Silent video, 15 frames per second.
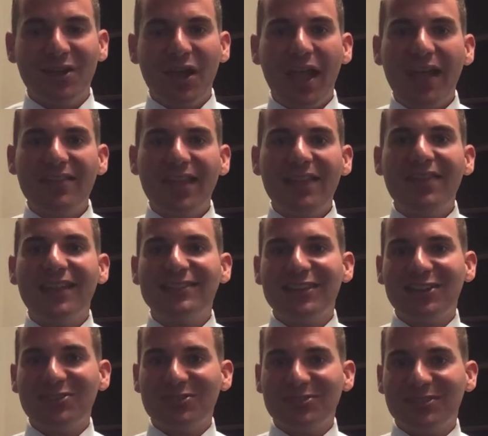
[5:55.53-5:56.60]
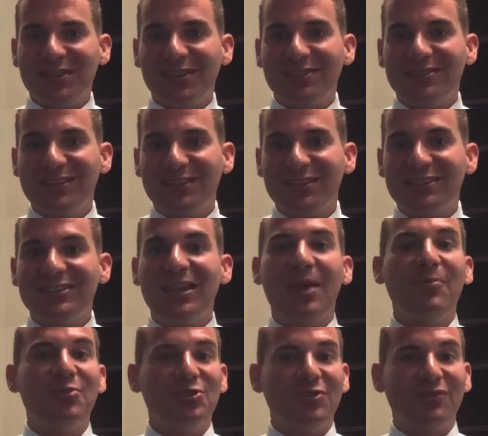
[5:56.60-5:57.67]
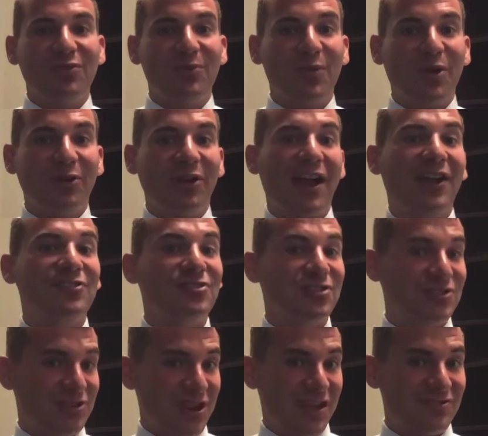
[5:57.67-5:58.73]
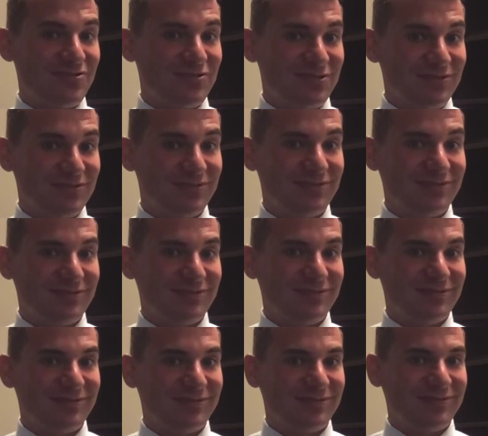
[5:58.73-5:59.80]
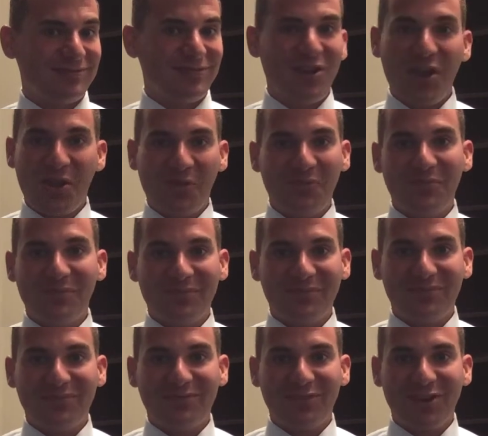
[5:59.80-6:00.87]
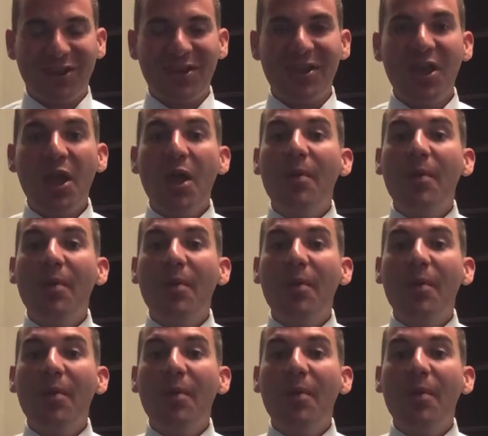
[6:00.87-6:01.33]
And and that's interesting because did the temperature of the water actually change? No, right?